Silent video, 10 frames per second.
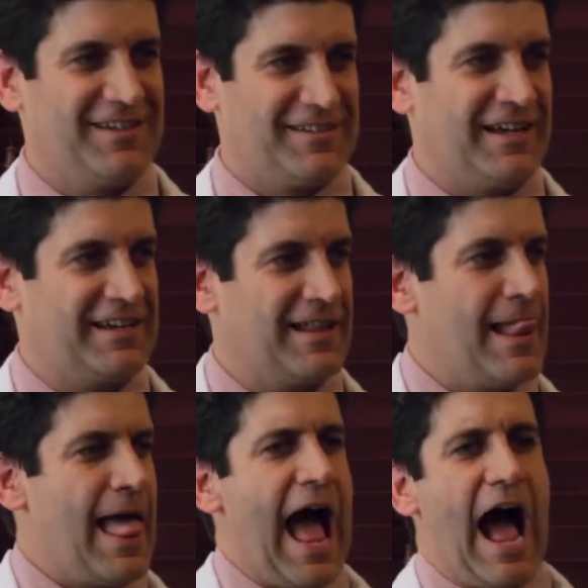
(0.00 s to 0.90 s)
right?
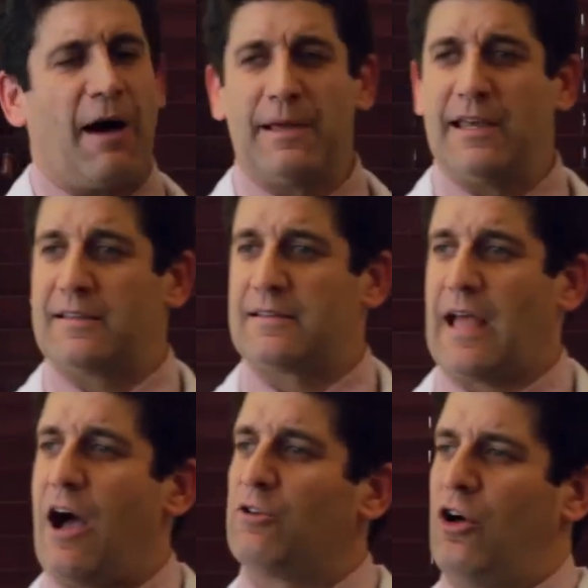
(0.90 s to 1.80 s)

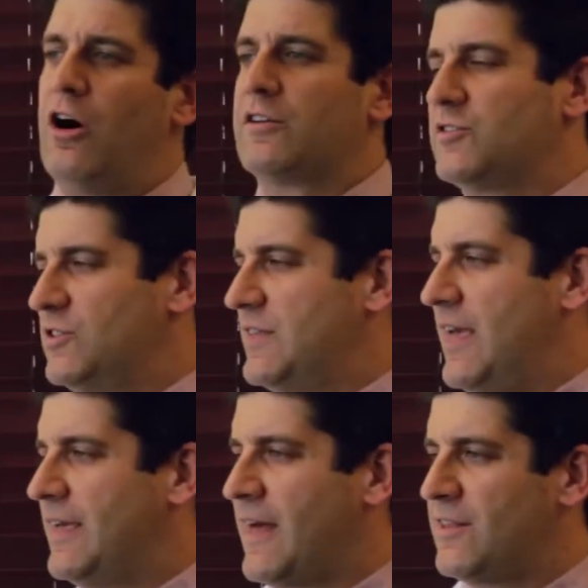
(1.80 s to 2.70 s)
How long does it
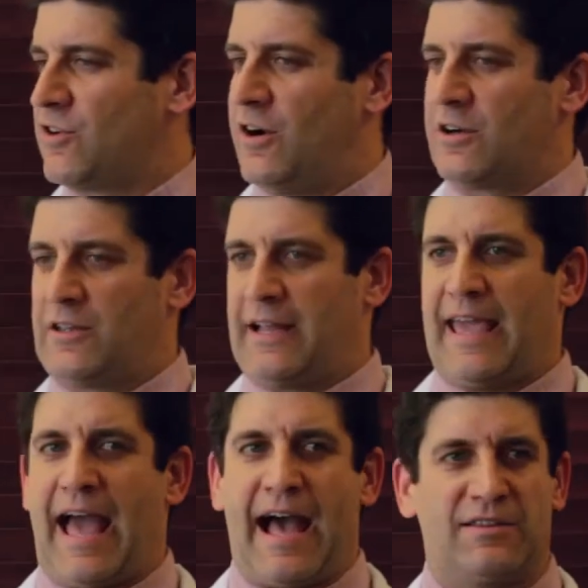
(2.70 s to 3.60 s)
take that dog or that
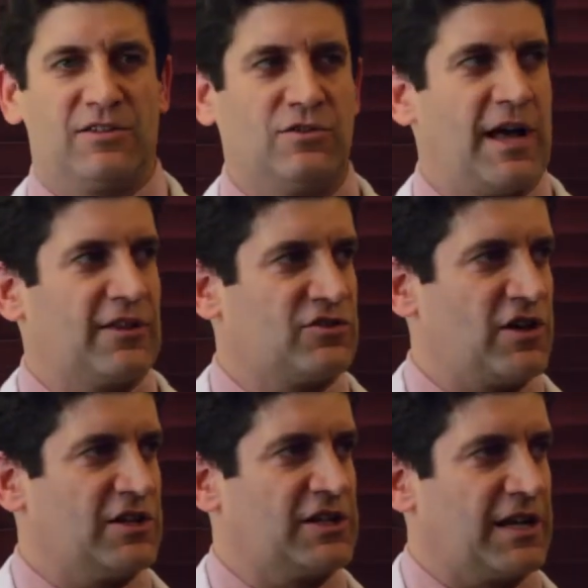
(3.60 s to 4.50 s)
cat to do that
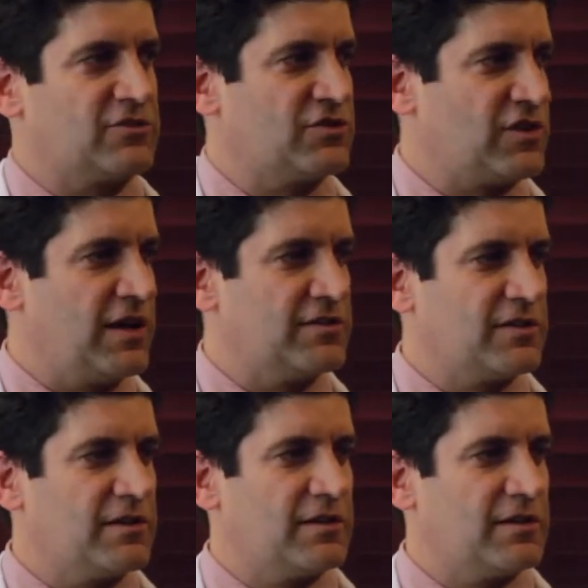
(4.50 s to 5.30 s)
stretching exercise?